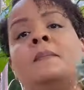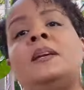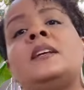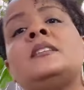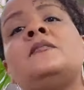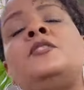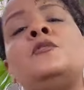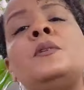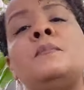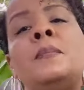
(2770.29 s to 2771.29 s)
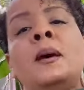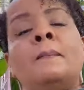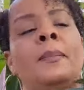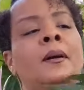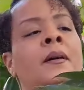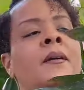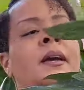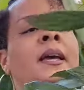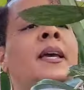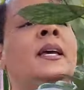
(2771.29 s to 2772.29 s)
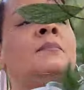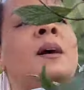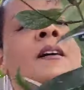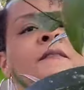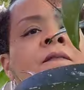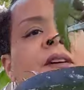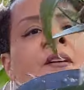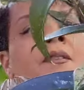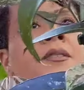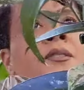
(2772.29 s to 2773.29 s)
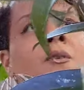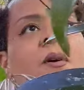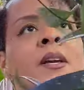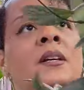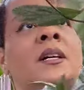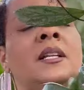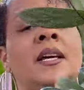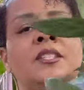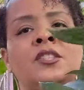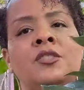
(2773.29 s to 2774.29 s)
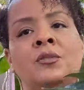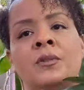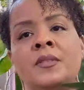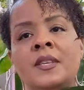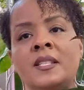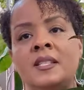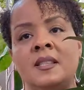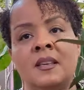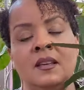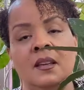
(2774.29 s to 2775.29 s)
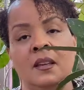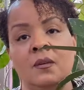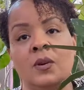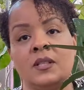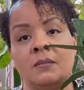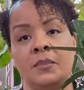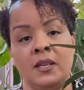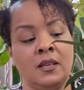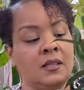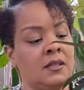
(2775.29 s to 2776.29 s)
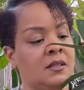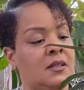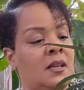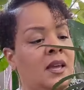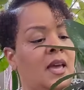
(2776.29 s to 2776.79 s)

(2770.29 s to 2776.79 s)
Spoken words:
Because if you remember in my first Hoya Collection tour, this thing was a beast.